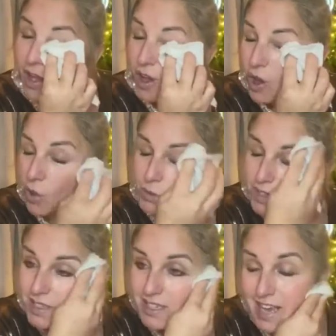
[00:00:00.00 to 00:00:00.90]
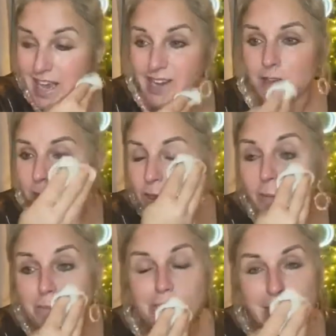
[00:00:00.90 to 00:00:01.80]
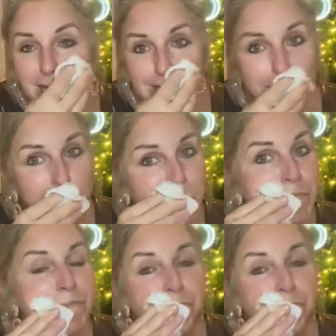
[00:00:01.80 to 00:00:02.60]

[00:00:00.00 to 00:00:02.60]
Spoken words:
older skin, the better